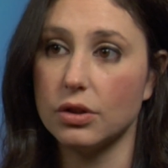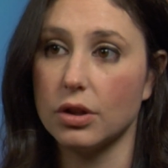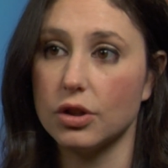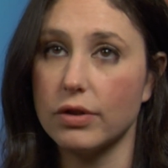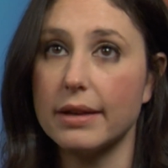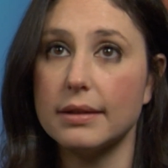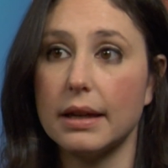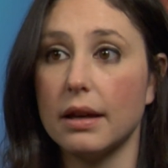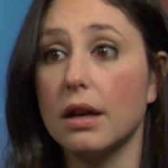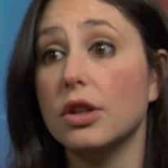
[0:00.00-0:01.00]
you're
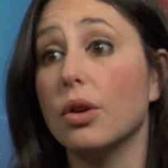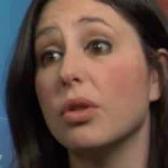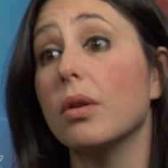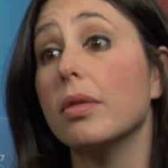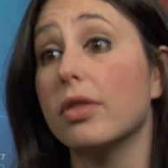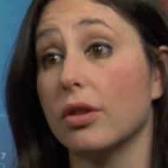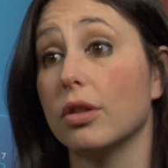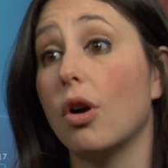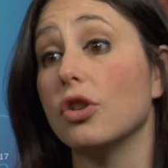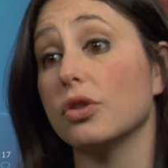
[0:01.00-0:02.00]
addressing you know the, the
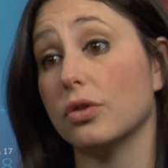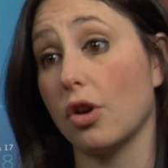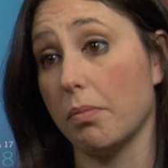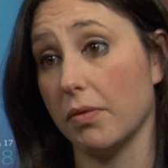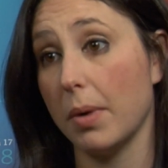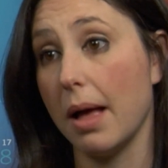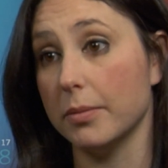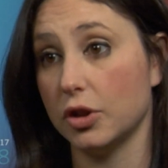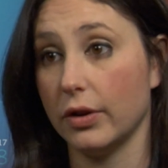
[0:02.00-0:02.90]
larger scope of problems.